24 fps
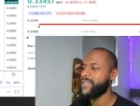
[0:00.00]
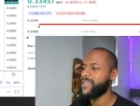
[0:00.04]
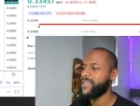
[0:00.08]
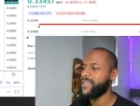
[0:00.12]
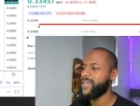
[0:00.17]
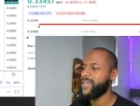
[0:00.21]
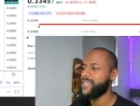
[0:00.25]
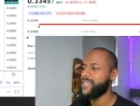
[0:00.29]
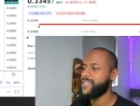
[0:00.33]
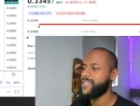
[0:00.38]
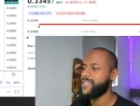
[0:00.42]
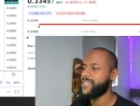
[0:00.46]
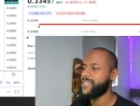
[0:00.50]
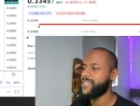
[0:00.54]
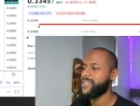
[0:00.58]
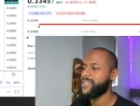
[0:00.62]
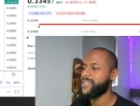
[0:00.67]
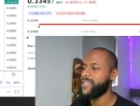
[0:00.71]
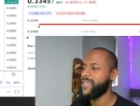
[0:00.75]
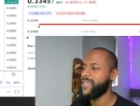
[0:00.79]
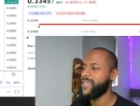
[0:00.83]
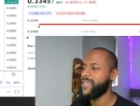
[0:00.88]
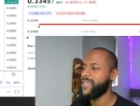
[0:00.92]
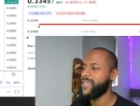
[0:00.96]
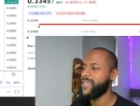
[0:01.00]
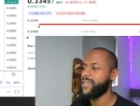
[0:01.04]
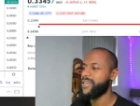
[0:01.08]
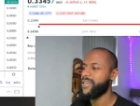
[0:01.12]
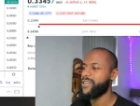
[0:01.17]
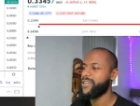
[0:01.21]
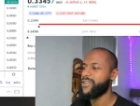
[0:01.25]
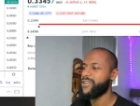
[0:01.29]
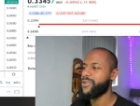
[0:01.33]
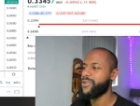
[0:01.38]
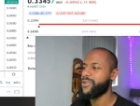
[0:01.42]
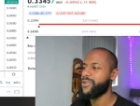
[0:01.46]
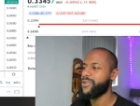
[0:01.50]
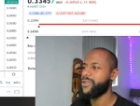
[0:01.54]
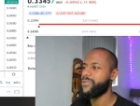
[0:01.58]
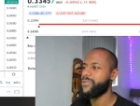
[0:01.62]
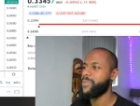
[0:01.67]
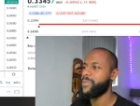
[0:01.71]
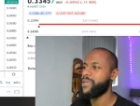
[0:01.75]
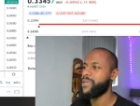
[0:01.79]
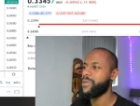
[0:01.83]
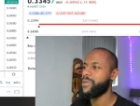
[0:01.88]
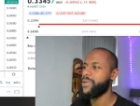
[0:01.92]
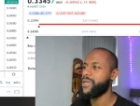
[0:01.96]
That's insane. I don't know what kind of
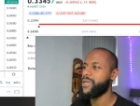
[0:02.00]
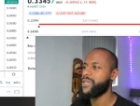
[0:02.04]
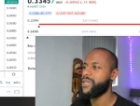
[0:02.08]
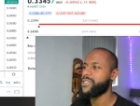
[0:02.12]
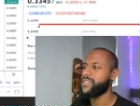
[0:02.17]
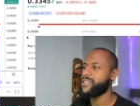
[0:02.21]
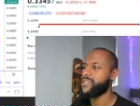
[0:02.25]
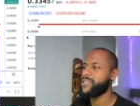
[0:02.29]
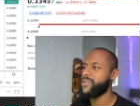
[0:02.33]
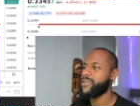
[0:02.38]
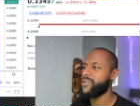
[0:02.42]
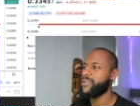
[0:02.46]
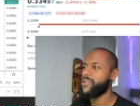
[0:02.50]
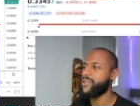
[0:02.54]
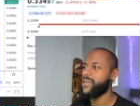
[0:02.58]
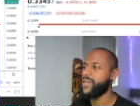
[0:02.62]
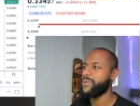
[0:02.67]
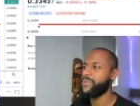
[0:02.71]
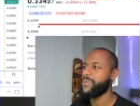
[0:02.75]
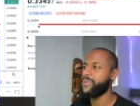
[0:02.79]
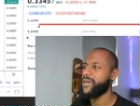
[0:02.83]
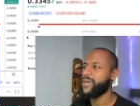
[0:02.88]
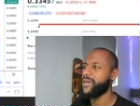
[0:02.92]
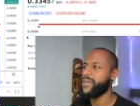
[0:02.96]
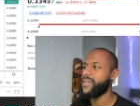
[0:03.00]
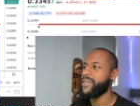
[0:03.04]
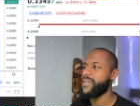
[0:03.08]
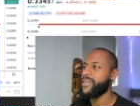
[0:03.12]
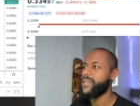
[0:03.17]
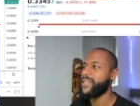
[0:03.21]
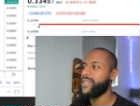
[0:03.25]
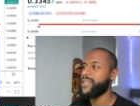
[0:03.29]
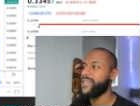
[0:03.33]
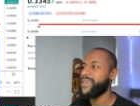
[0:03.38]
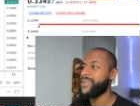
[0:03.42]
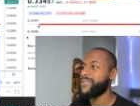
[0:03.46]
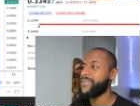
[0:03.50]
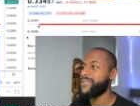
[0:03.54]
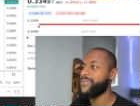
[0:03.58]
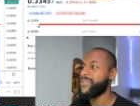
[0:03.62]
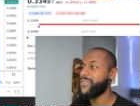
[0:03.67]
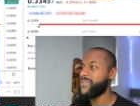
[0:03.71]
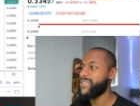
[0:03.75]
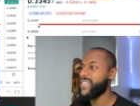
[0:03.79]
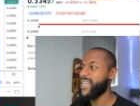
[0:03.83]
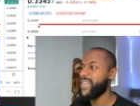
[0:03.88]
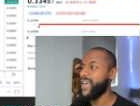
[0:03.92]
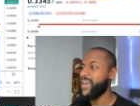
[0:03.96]
manipulation is going on here, but
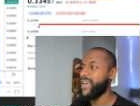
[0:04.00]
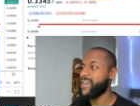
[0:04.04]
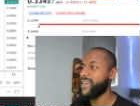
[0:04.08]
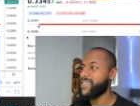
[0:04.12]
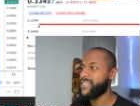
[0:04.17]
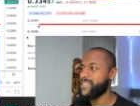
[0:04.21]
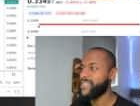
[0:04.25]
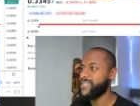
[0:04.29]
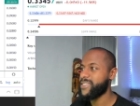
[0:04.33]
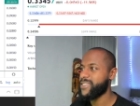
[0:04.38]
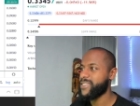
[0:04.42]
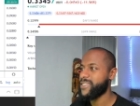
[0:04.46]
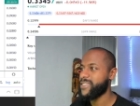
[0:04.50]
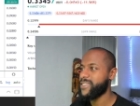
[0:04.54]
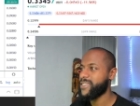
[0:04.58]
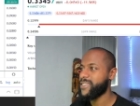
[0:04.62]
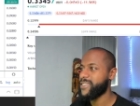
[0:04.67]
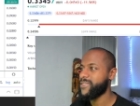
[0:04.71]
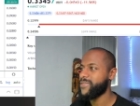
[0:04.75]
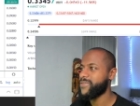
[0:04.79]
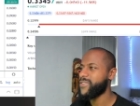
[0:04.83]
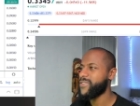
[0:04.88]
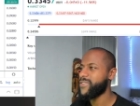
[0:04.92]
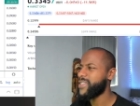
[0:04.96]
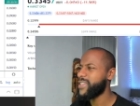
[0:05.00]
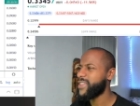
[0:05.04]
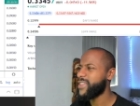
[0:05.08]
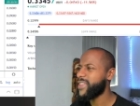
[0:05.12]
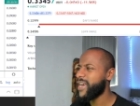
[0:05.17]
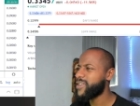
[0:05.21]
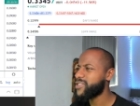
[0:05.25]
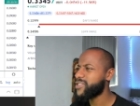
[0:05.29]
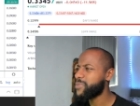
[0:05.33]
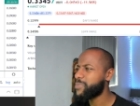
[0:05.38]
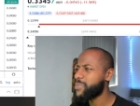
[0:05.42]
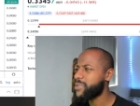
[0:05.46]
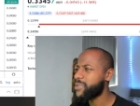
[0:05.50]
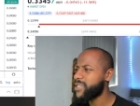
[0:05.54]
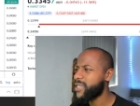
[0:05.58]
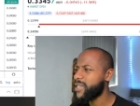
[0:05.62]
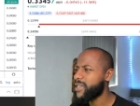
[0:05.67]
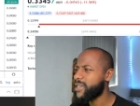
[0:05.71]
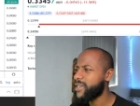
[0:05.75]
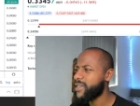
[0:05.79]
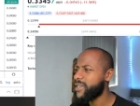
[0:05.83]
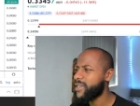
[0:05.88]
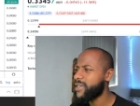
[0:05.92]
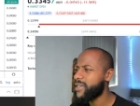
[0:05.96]
50x,
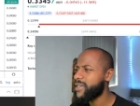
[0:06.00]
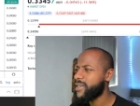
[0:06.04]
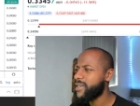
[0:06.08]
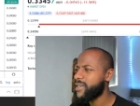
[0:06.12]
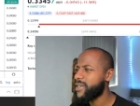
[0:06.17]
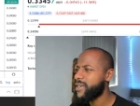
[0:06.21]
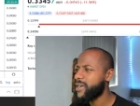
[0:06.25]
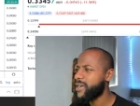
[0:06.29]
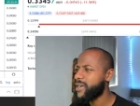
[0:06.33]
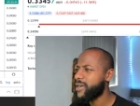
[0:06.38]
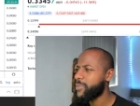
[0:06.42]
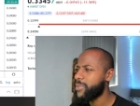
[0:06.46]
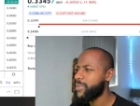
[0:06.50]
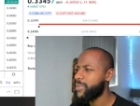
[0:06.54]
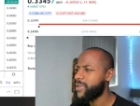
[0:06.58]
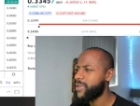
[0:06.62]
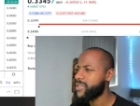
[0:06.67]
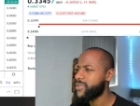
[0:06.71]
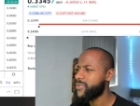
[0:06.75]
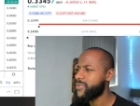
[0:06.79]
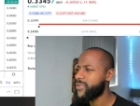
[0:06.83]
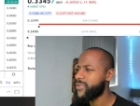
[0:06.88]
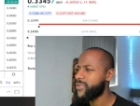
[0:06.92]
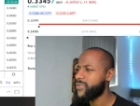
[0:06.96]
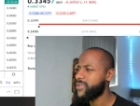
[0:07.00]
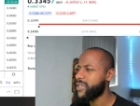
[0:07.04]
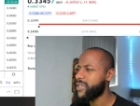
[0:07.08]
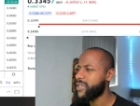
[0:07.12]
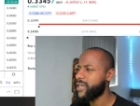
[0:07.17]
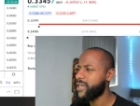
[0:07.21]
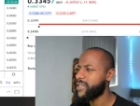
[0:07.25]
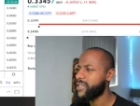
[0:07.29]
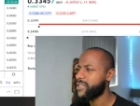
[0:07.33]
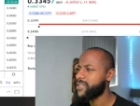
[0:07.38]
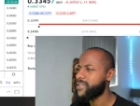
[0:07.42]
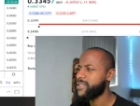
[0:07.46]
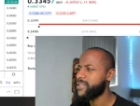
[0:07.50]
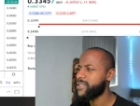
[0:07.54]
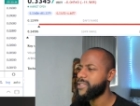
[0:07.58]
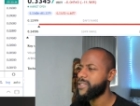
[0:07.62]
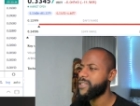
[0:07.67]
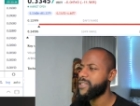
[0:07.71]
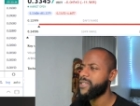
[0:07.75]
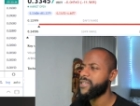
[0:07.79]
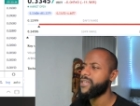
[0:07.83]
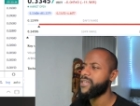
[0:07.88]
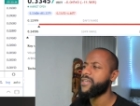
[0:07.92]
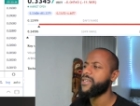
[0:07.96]
50,000%, I believe that's 50x.
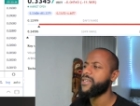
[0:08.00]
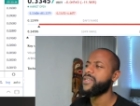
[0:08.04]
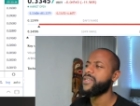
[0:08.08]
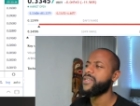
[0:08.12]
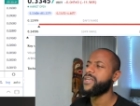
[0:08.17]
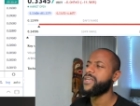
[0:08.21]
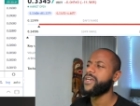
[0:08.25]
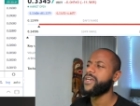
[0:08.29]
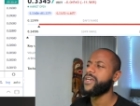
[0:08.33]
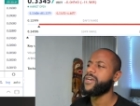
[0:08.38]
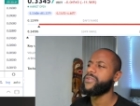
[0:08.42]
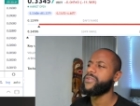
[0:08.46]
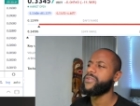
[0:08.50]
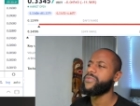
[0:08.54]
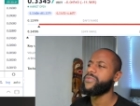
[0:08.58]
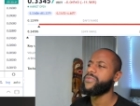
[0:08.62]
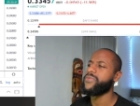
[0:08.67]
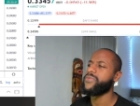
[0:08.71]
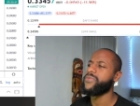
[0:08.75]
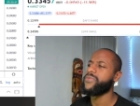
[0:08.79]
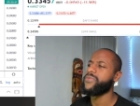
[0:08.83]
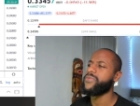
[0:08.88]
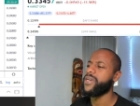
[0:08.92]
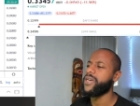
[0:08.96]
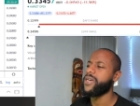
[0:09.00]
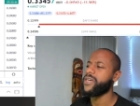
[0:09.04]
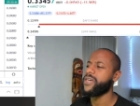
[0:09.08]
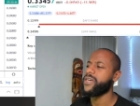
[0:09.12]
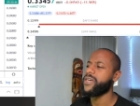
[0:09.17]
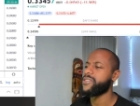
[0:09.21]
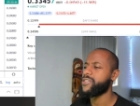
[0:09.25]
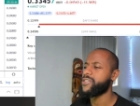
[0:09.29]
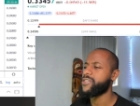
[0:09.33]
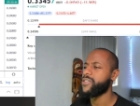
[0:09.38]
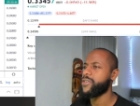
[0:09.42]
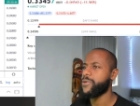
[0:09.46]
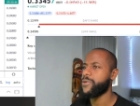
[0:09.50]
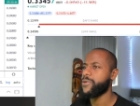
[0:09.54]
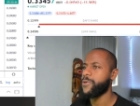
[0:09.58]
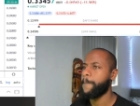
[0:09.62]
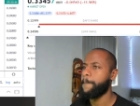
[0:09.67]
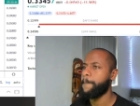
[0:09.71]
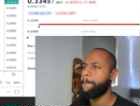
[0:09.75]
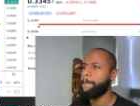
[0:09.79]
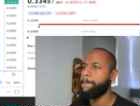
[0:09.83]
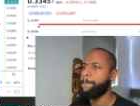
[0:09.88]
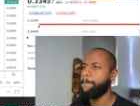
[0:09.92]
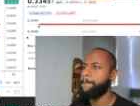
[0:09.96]
Yeah, 50x. So
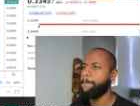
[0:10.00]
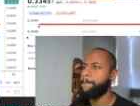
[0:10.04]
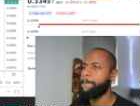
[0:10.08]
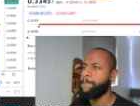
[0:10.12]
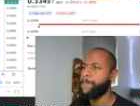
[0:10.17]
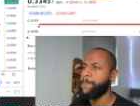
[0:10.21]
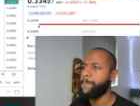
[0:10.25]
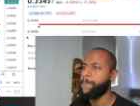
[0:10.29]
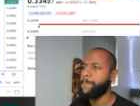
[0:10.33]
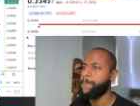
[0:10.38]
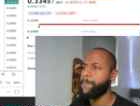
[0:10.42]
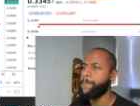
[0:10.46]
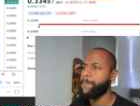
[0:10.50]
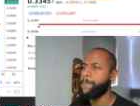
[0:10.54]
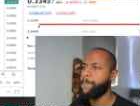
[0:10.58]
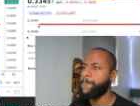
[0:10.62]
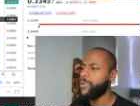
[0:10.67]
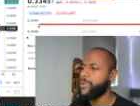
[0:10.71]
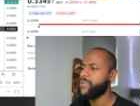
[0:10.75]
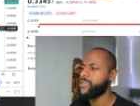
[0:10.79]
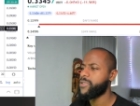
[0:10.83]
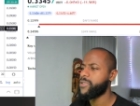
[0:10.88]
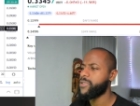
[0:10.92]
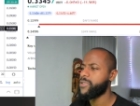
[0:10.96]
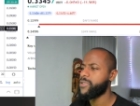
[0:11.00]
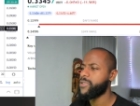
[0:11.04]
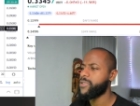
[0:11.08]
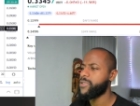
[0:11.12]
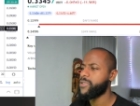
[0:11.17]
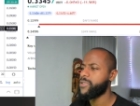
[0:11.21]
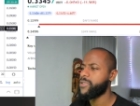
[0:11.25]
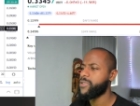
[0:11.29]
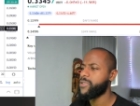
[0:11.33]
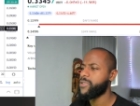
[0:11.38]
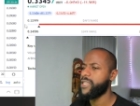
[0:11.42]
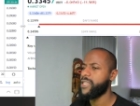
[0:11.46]
moving to the daily